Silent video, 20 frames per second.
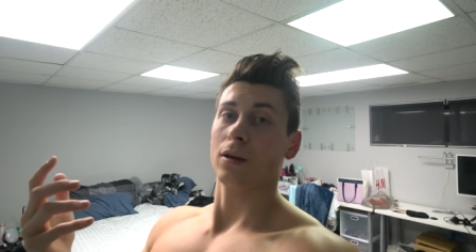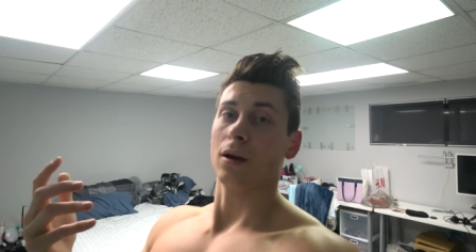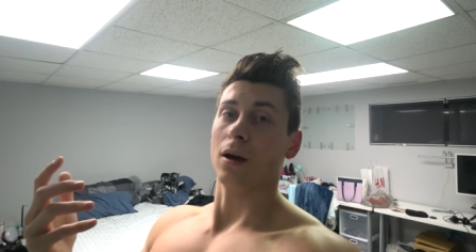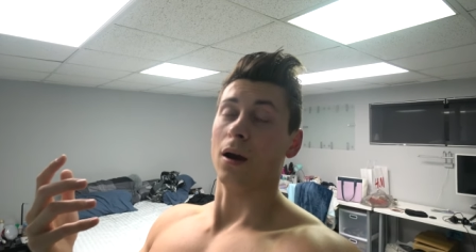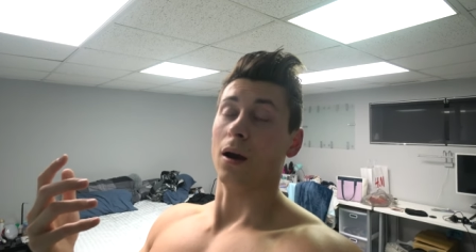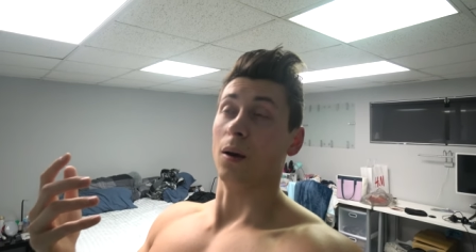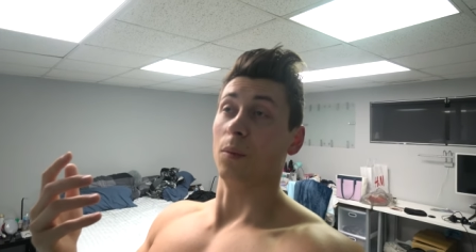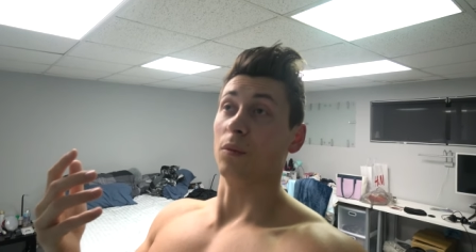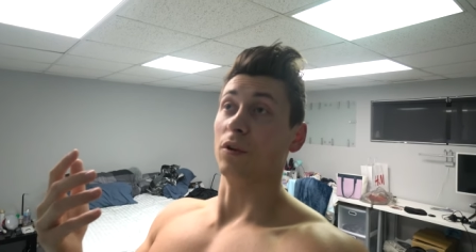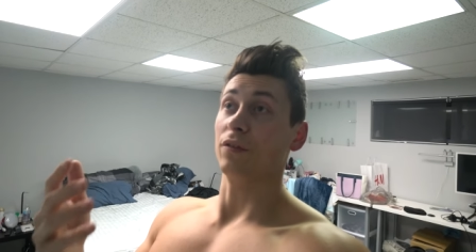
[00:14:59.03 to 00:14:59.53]

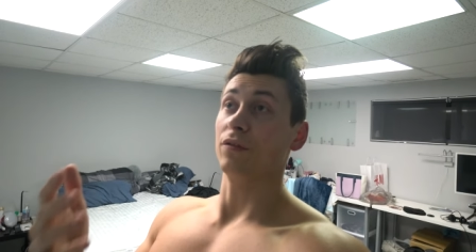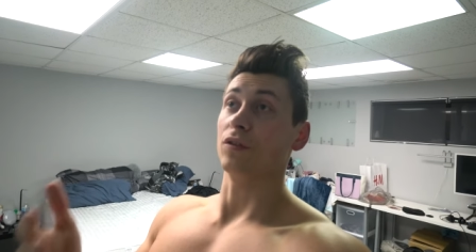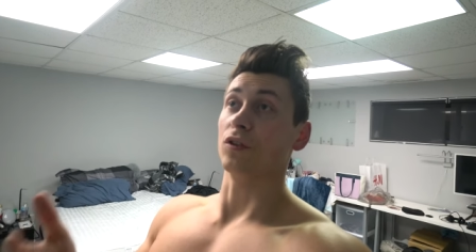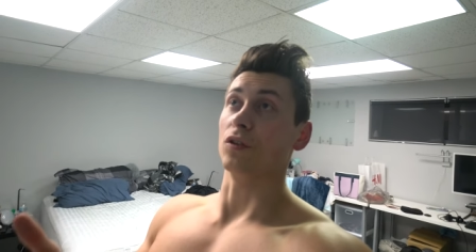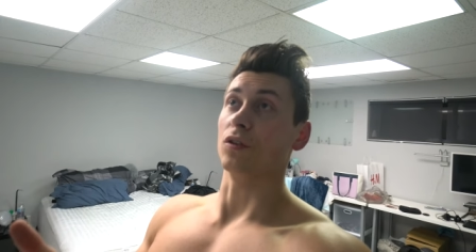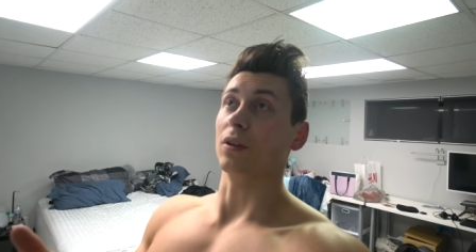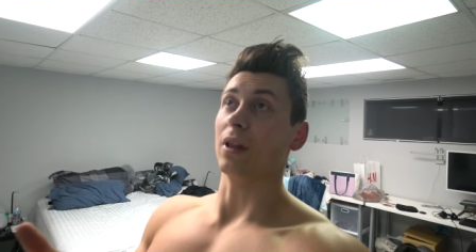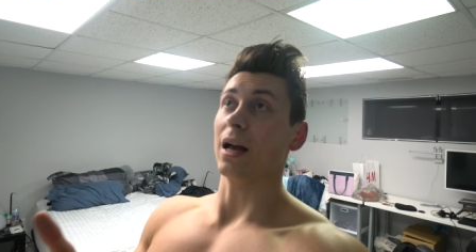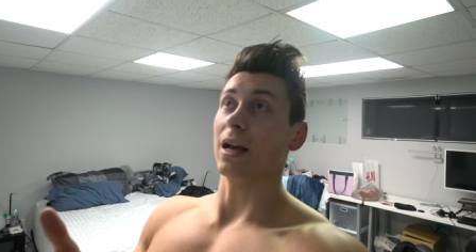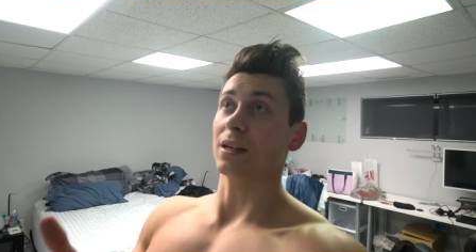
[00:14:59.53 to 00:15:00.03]
um, if
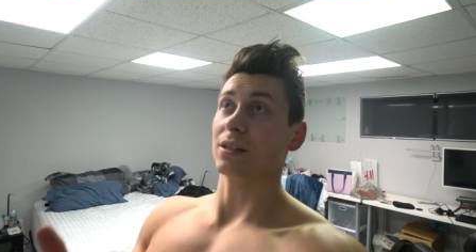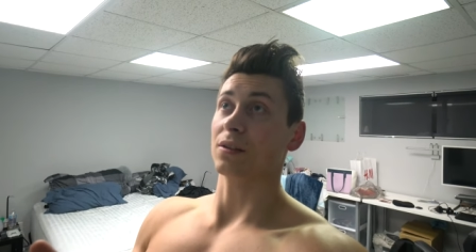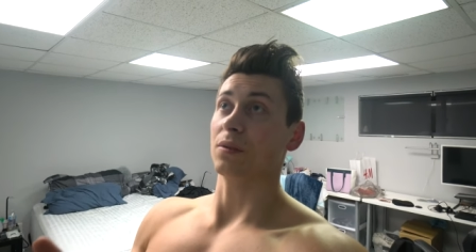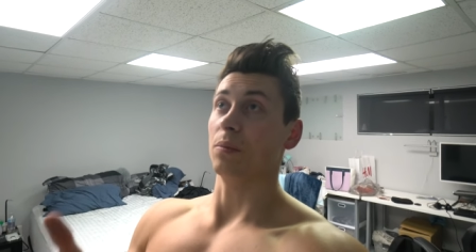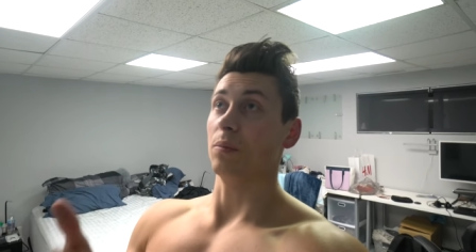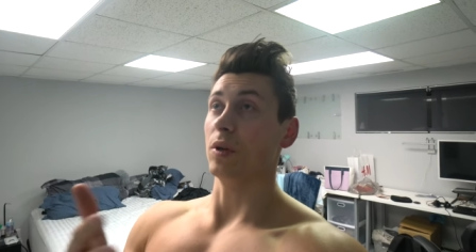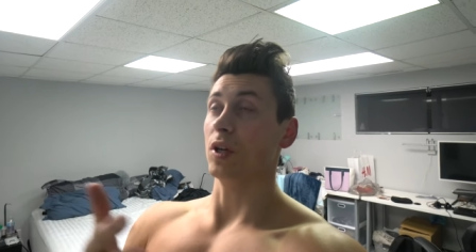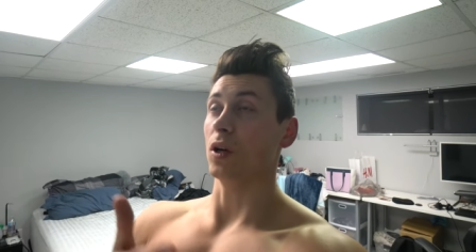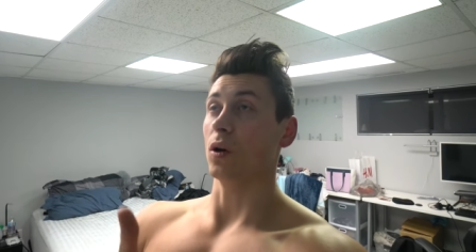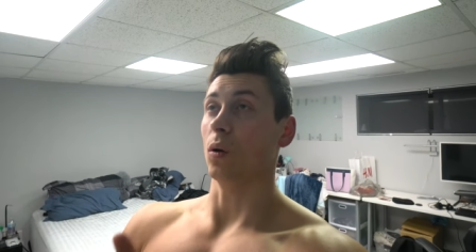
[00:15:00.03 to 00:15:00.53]
your last
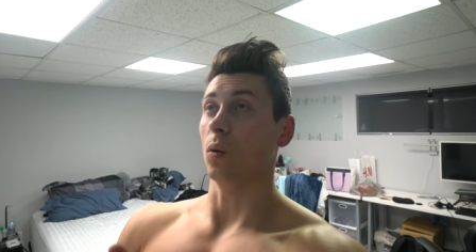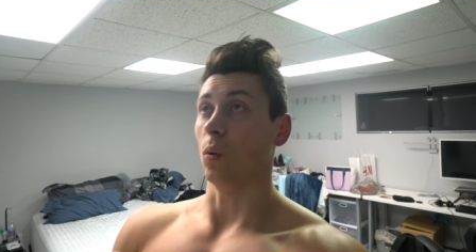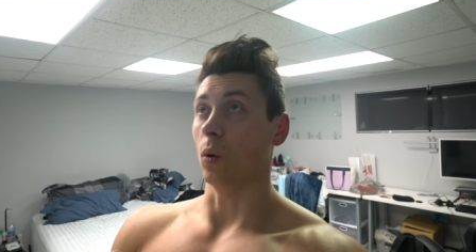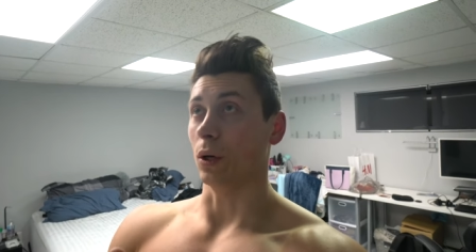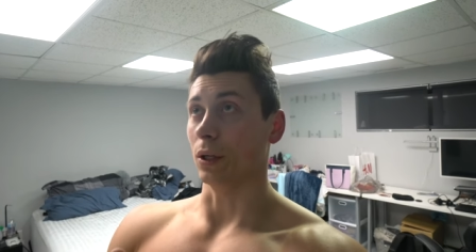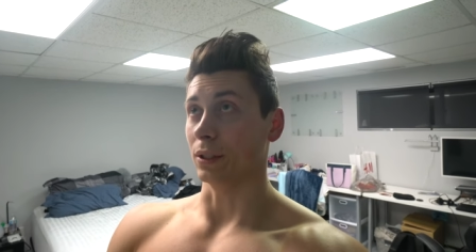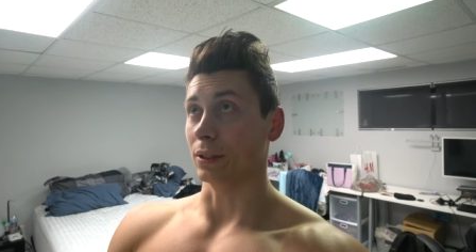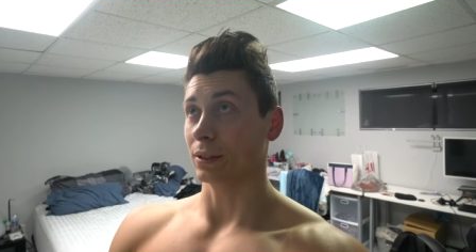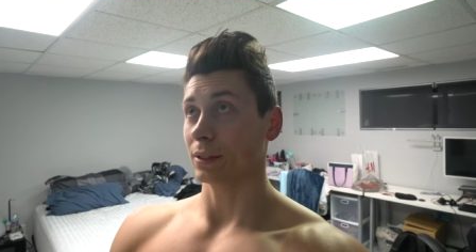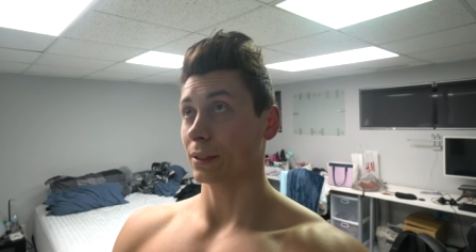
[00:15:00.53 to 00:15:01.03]
meal
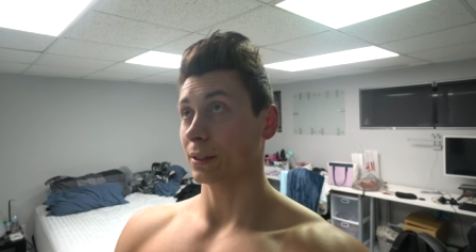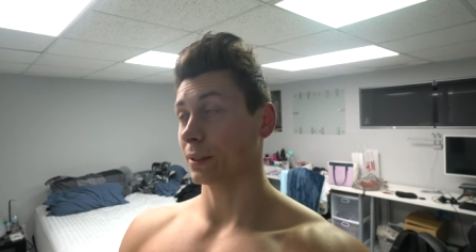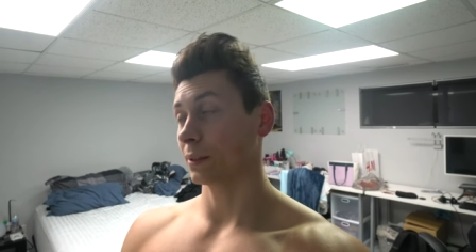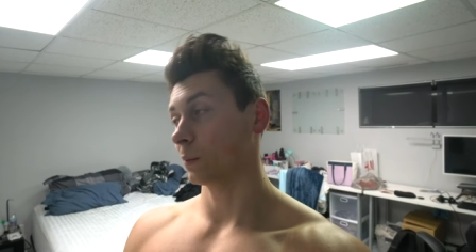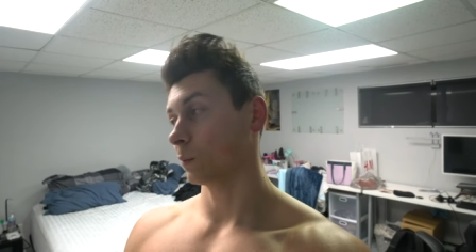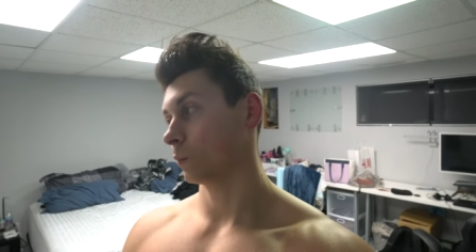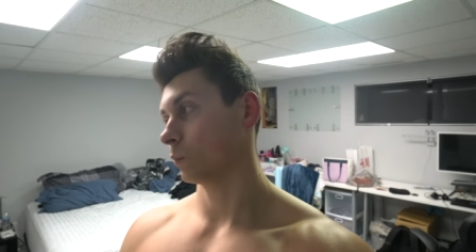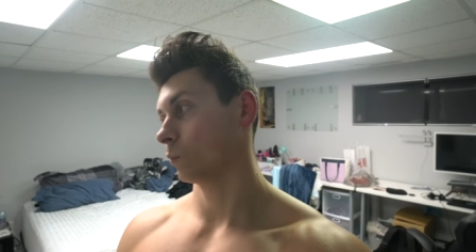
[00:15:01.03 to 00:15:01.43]
was,